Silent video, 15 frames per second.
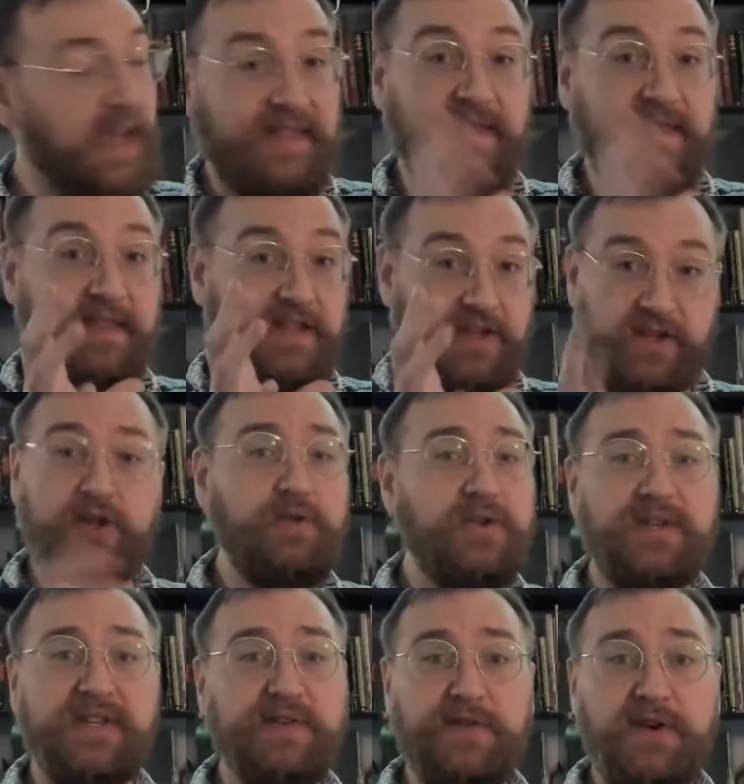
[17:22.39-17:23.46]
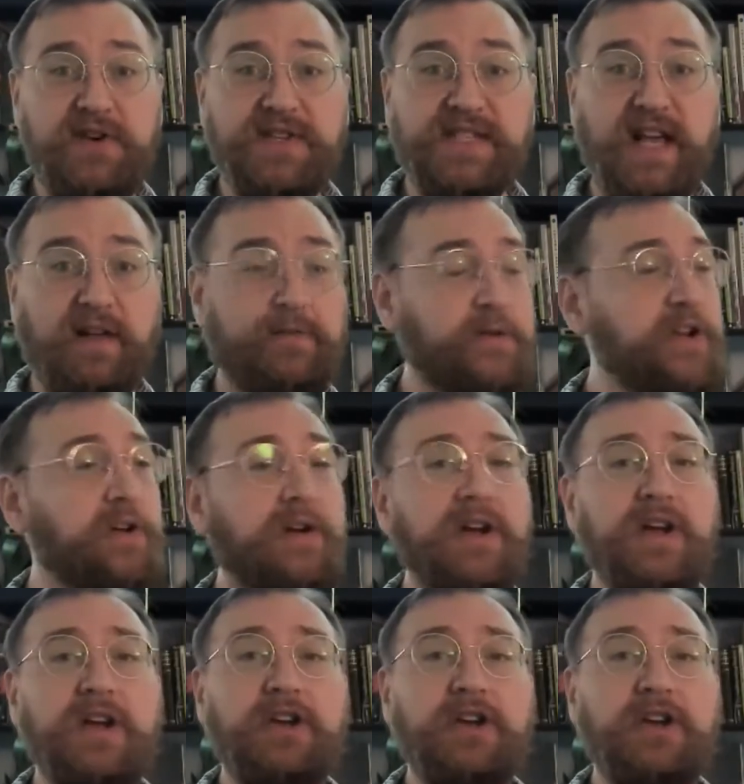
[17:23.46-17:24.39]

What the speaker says: And you do this for yourself. When you're